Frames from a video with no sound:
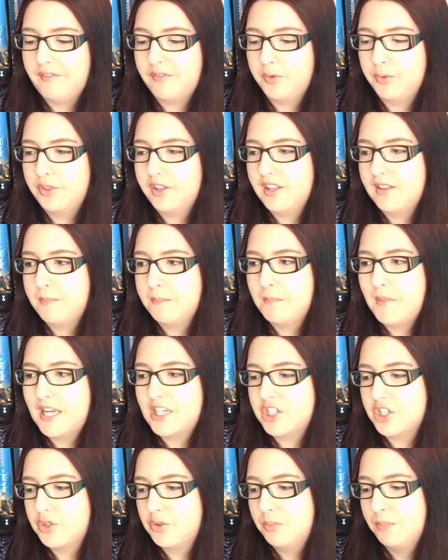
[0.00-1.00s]
have all these
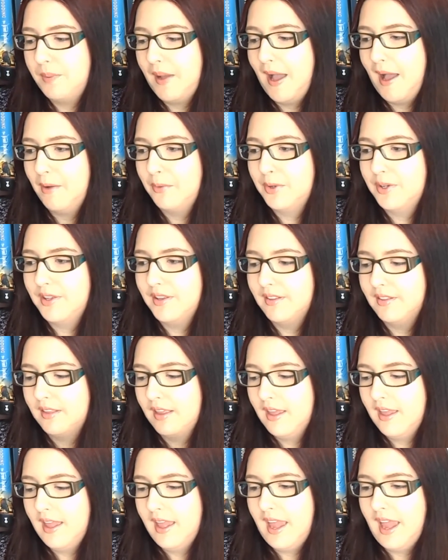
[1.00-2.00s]
magical powers,
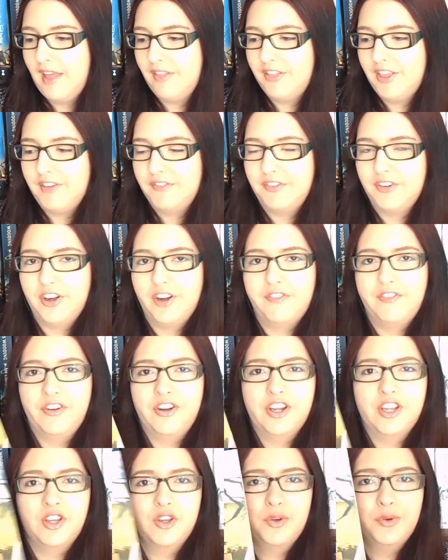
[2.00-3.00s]
and they're very, very